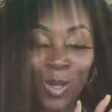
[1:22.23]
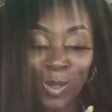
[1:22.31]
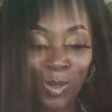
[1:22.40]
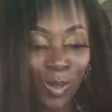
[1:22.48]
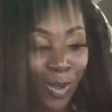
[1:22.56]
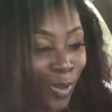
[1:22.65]

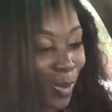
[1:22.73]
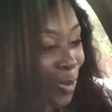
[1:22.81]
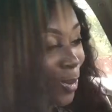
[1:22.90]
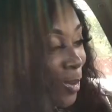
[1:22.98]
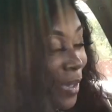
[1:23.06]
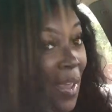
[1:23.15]

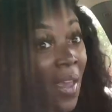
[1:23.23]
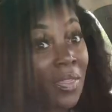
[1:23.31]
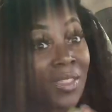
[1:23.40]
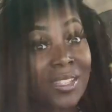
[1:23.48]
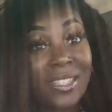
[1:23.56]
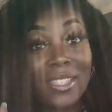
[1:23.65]
whew,
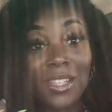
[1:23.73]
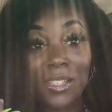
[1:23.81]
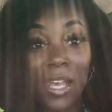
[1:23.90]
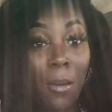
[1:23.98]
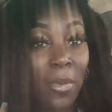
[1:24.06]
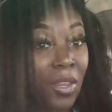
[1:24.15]
this is the top